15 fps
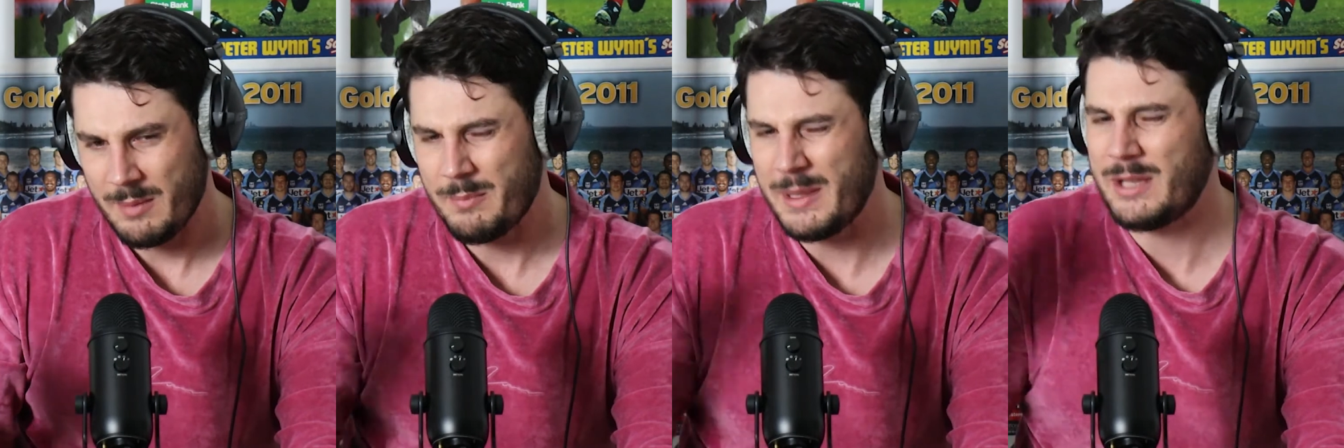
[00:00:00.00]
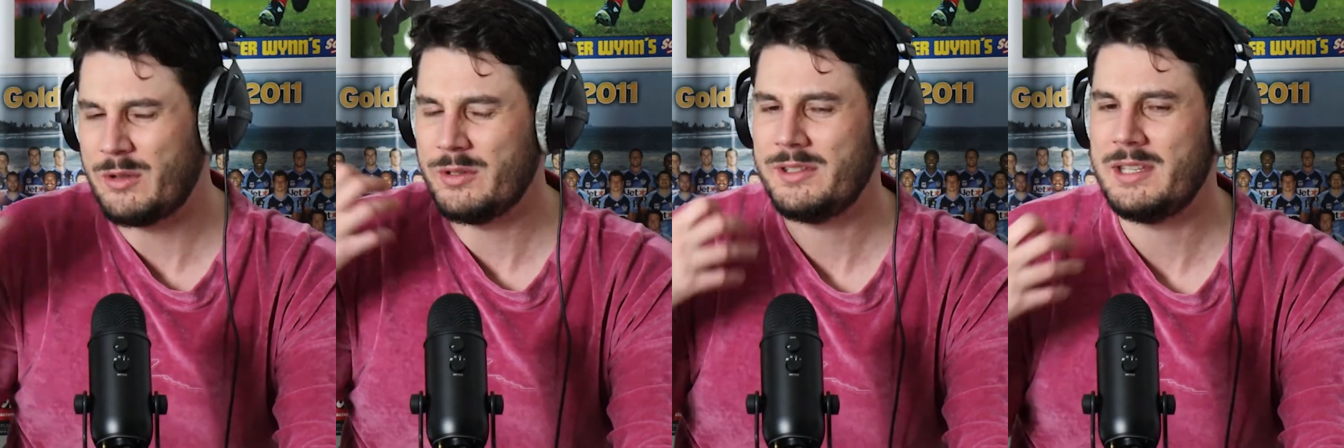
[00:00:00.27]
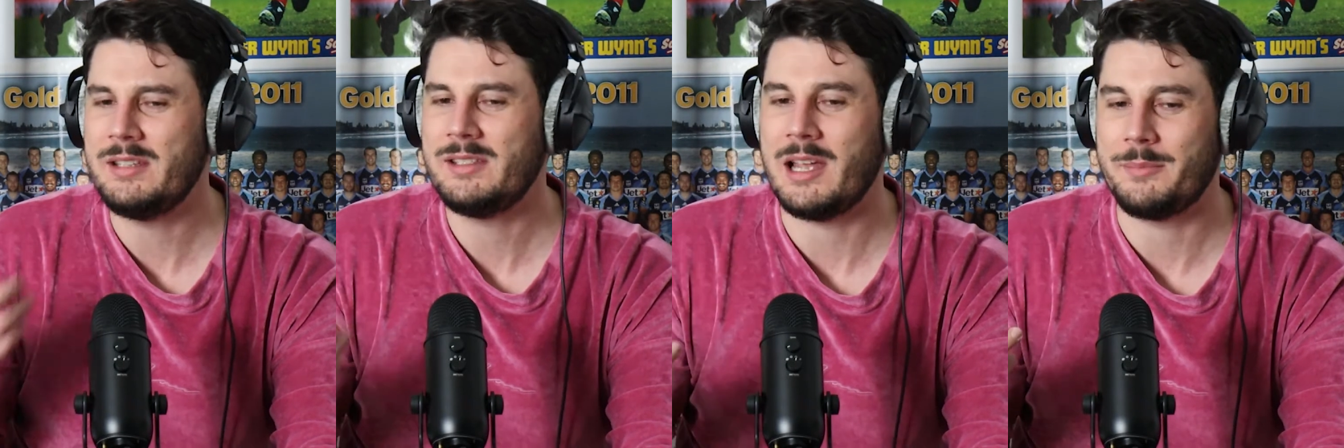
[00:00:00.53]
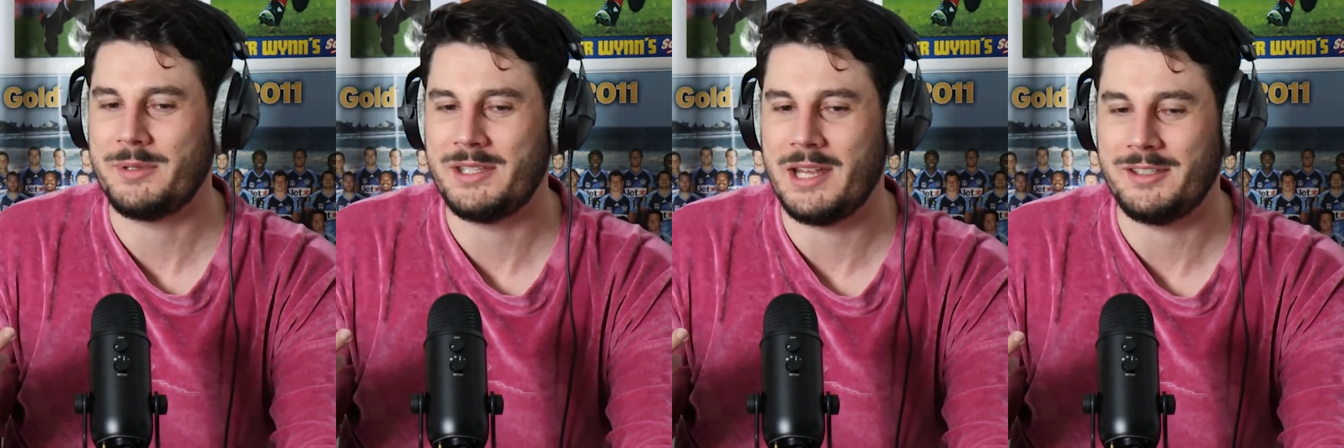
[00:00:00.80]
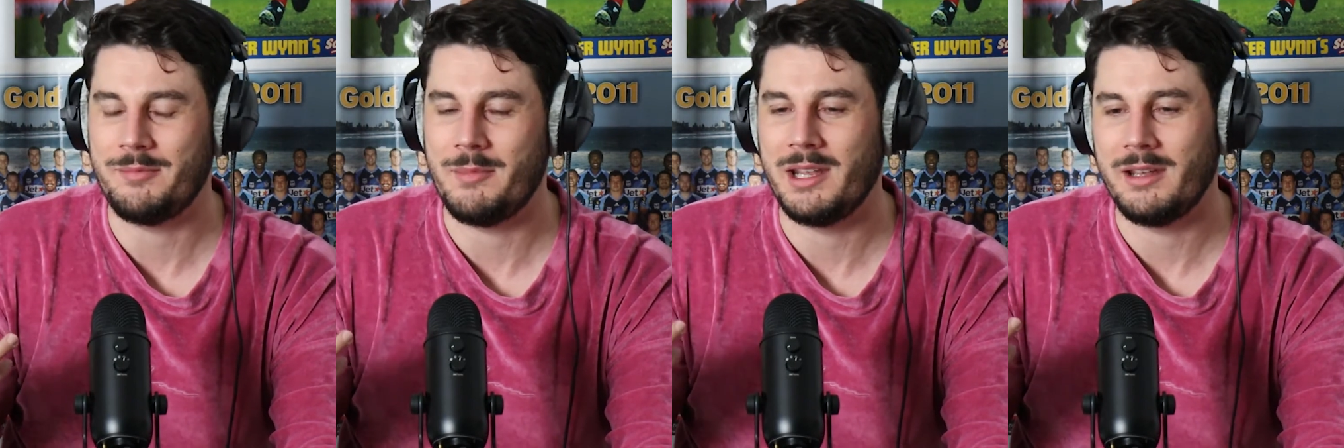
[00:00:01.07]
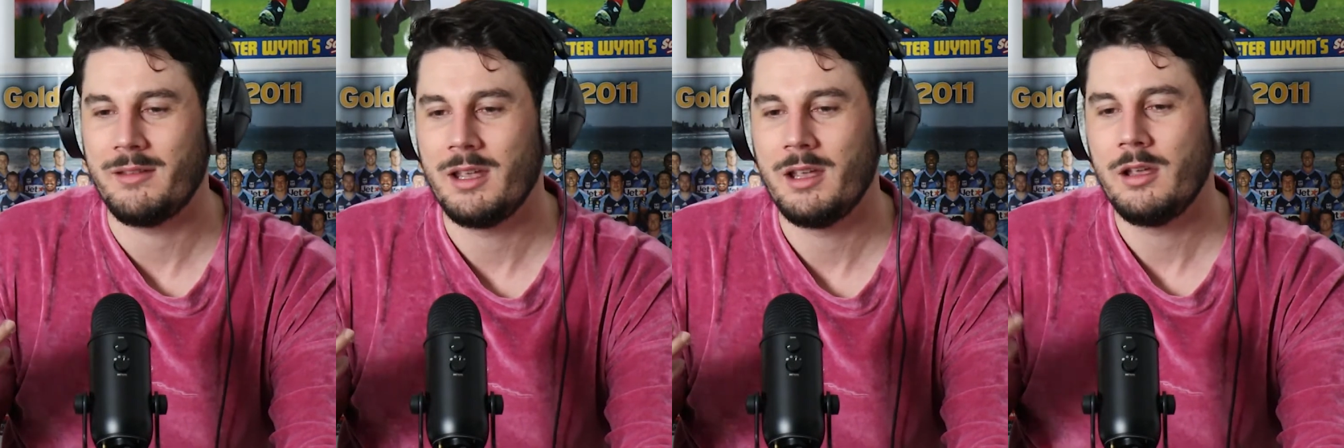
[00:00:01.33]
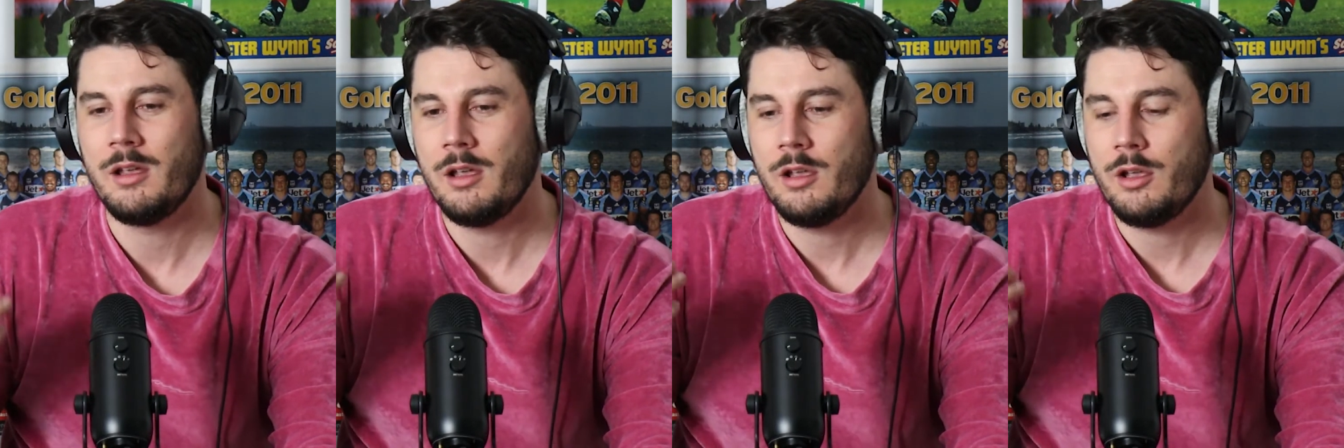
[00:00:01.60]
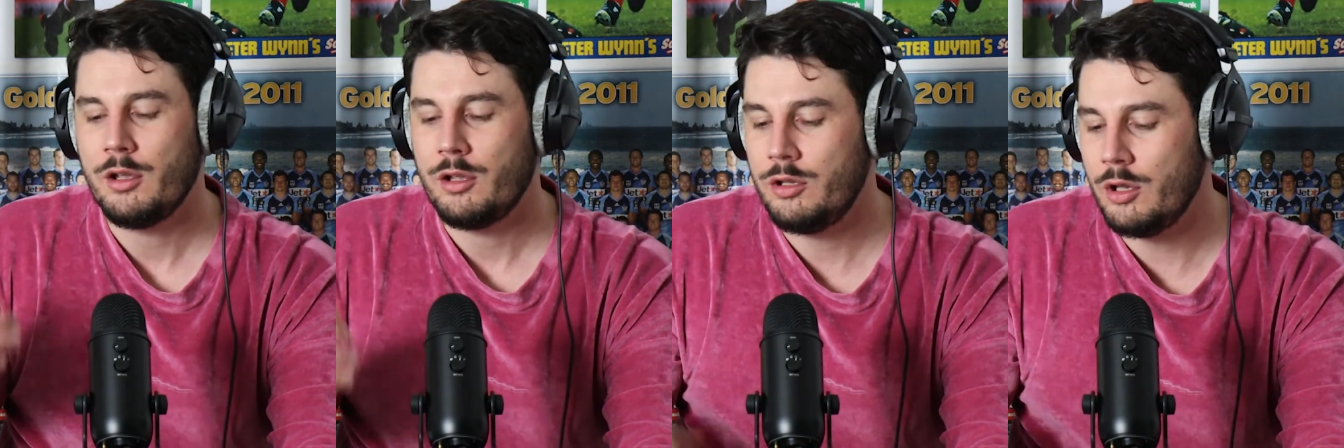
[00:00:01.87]
because this upsets me.
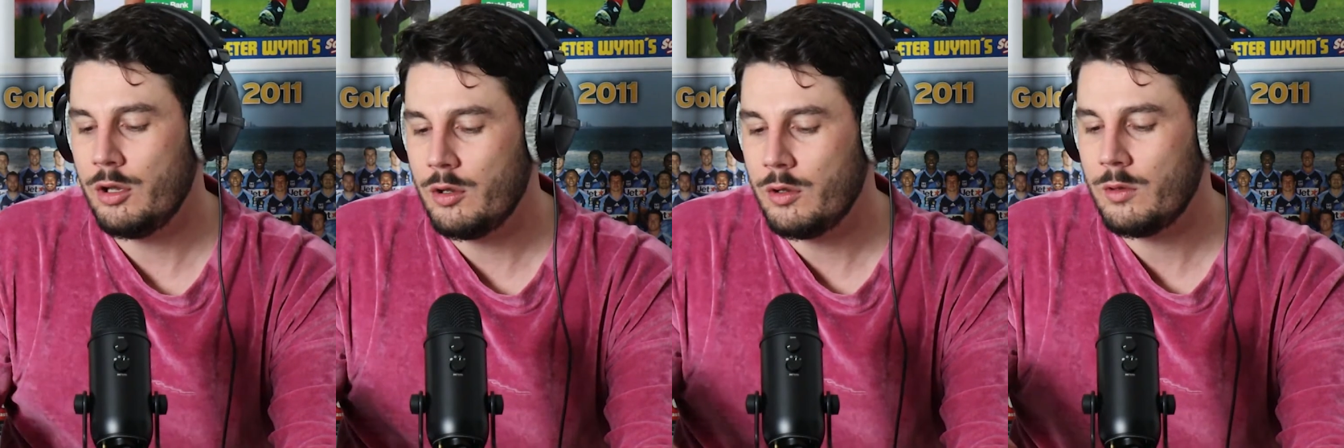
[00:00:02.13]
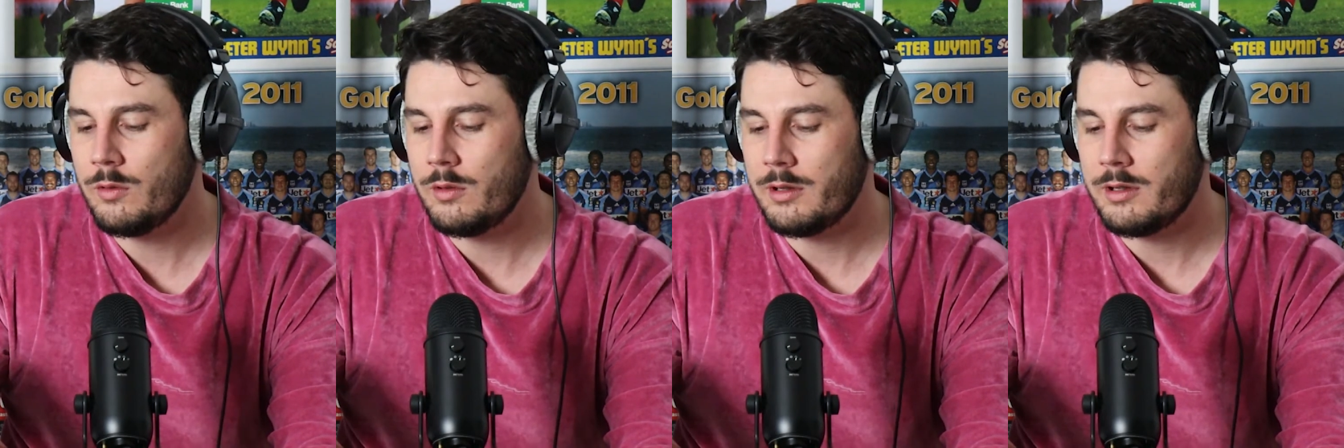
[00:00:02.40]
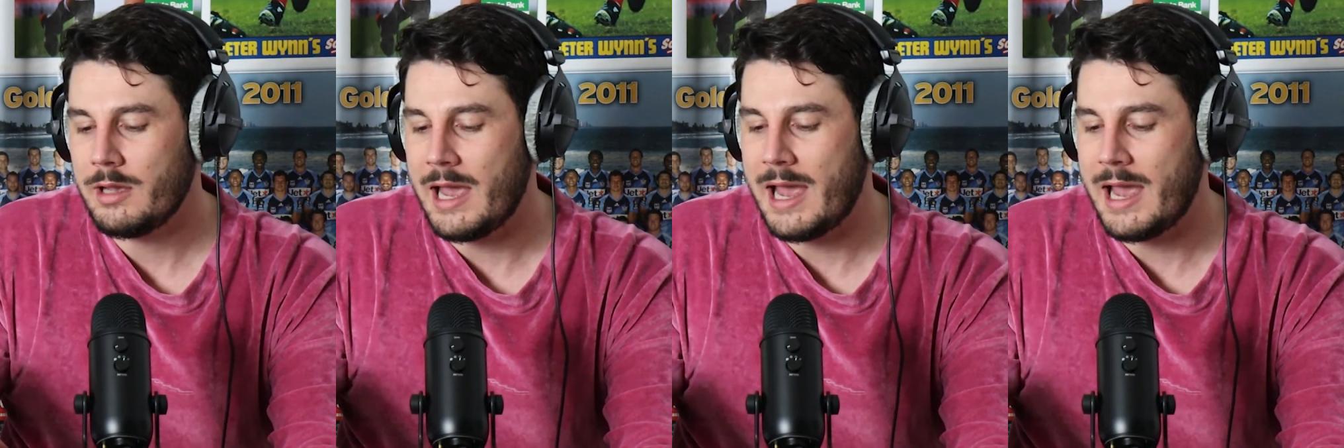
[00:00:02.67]
You,